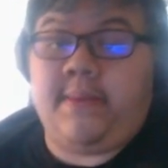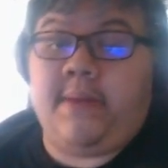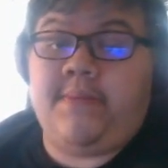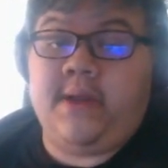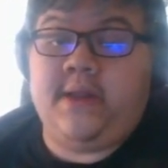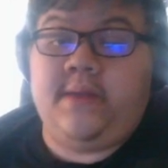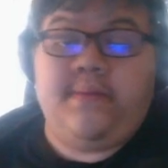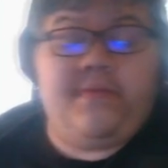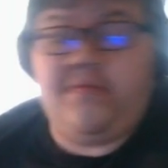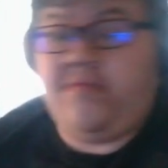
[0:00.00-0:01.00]
I played it.
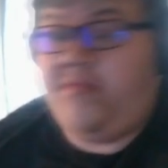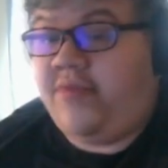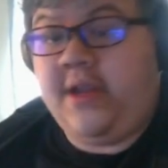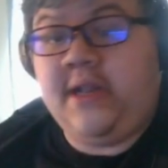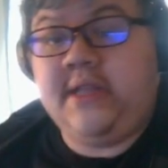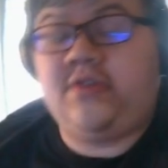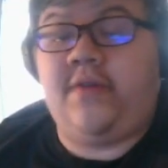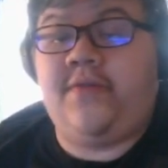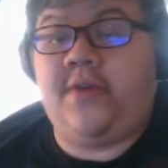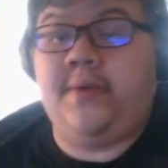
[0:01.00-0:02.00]
Really
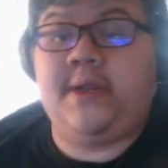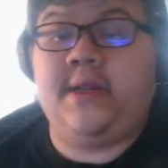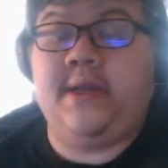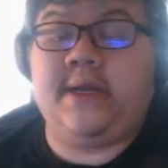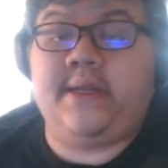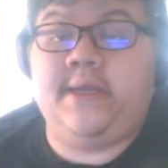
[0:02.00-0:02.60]
straightforward, clear-cut kit.